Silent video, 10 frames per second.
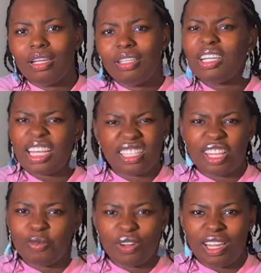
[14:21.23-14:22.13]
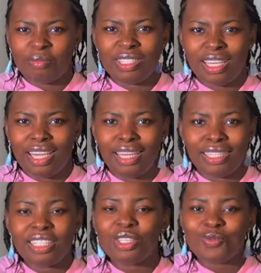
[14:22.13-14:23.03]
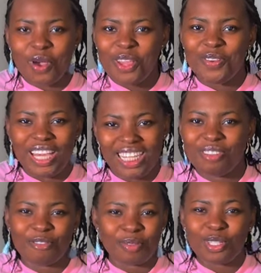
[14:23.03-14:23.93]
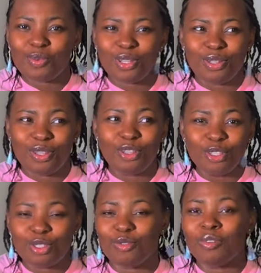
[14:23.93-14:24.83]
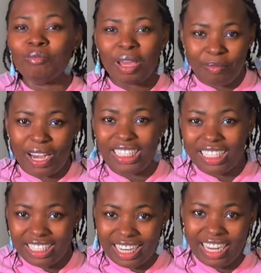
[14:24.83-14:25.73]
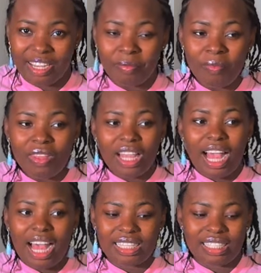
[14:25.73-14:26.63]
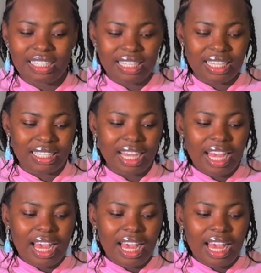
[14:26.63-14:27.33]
You guys get the word I'm saying. This is where you get it from. This is what you use to remember the day as it is.